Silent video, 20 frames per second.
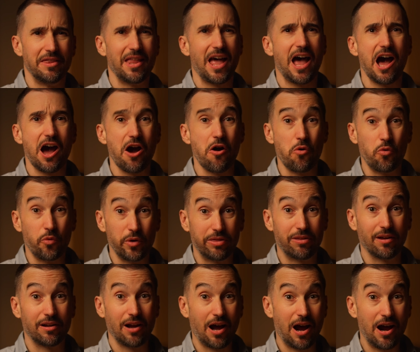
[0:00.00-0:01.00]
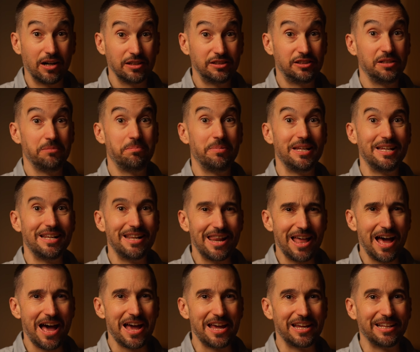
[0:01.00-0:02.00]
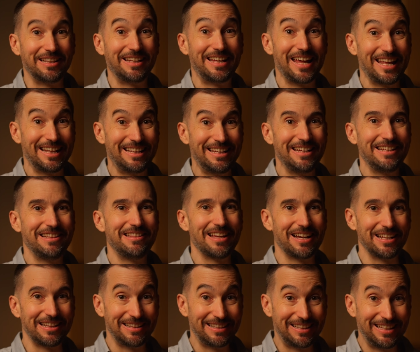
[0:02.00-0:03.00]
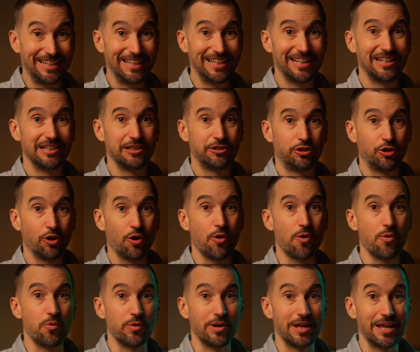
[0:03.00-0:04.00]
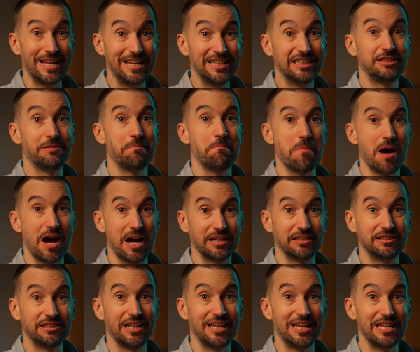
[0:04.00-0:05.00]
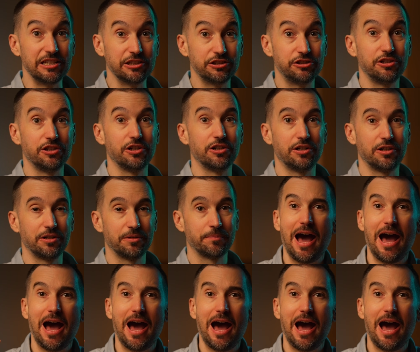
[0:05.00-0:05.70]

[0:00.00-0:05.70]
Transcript: Now, with an RGB light, getting that teal tone is much easier,